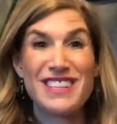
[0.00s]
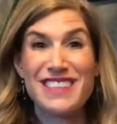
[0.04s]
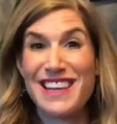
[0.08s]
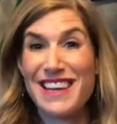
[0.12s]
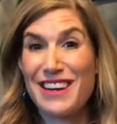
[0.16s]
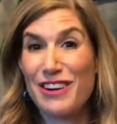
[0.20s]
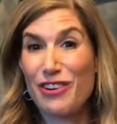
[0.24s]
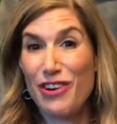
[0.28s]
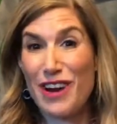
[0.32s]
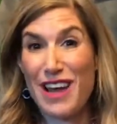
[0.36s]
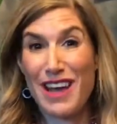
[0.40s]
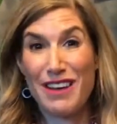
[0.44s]
They
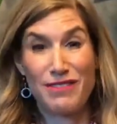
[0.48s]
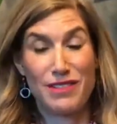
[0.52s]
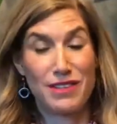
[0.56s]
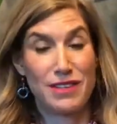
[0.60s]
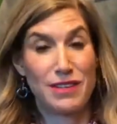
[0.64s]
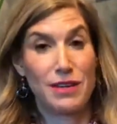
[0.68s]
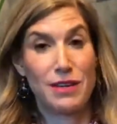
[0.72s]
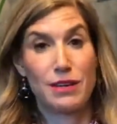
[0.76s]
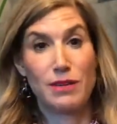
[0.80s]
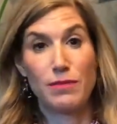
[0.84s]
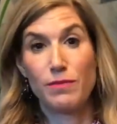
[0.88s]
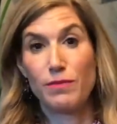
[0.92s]
don't have
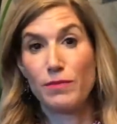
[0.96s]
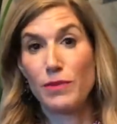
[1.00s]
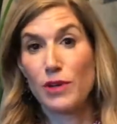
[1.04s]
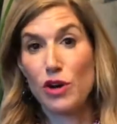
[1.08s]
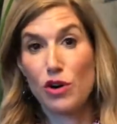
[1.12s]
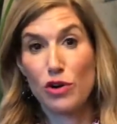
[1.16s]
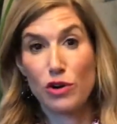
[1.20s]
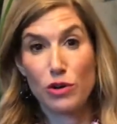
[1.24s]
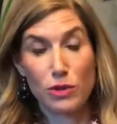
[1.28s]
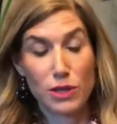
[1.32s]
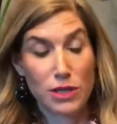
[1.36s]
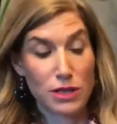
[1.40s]
to
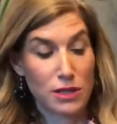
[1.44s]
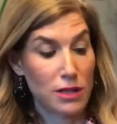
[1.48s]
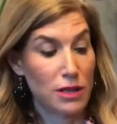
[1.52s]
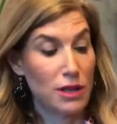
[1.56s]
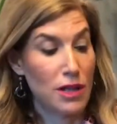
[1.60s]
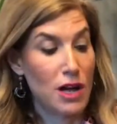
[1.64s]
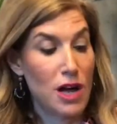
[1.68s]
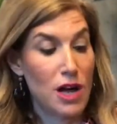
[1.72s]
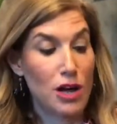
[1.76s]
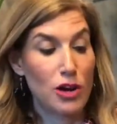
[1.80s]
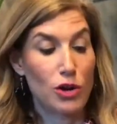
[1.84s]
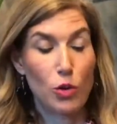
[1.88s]
go to a
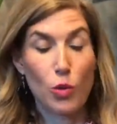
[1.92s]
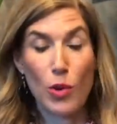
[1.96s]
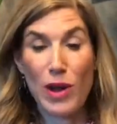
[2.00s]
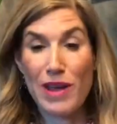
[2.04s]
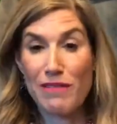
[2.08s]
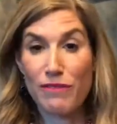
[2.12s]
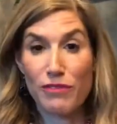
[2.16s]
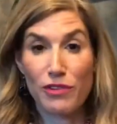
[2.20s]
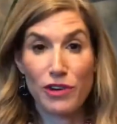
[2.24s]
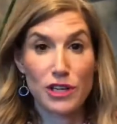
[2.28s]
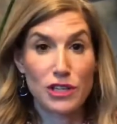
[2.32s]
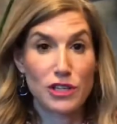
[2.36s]
salon or
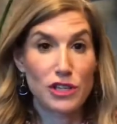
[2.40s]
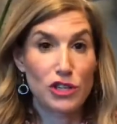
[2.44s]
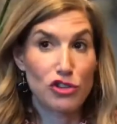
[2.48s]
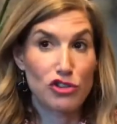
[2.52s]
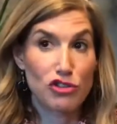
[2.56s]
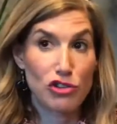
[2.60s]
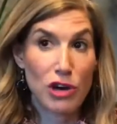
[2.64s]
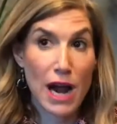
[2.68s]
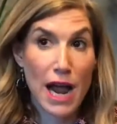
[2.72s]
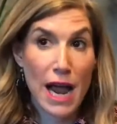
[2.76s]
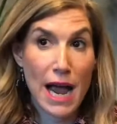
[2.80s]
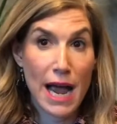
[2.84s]
wait for it to
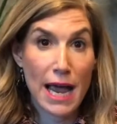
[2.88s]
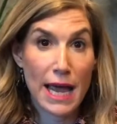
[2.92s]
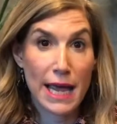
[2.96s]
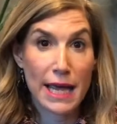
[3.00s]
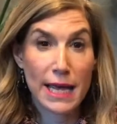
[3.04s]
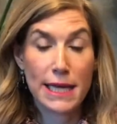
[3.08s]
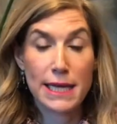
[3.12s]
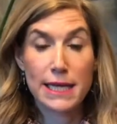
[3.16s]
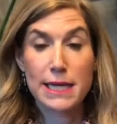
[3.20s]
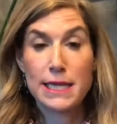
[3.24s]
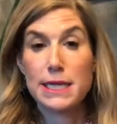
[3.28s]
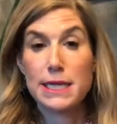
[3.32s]
dry.